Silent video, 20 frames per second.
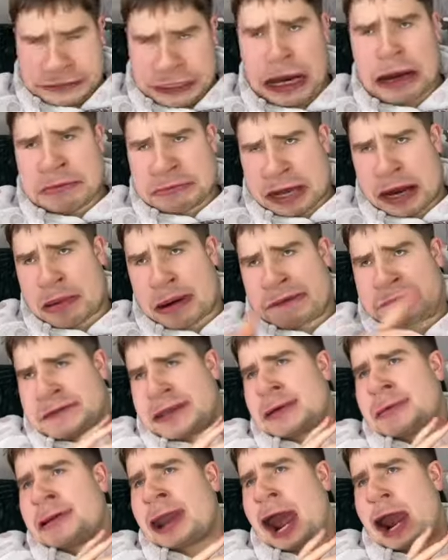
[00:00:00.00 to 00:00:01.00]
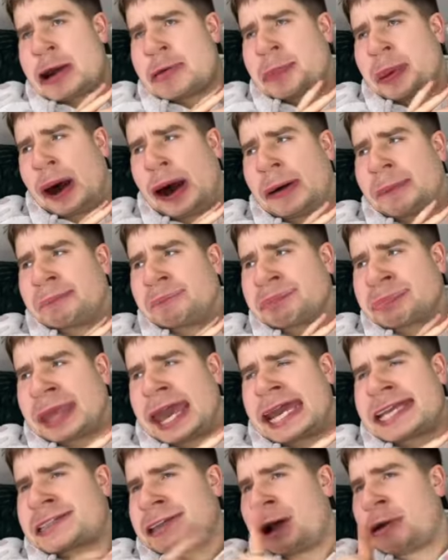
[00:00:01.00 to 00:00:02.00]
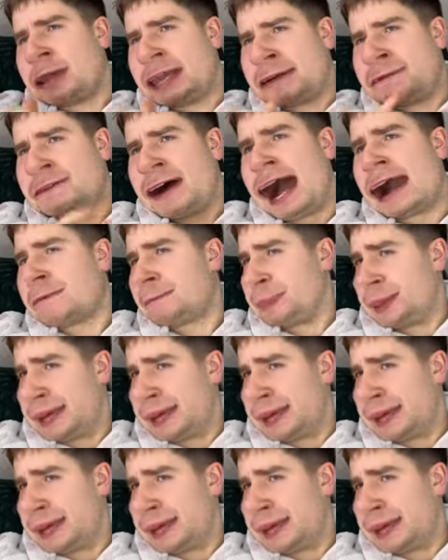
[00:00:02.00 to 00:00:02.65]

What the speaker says: don't know if you know, but it's only 5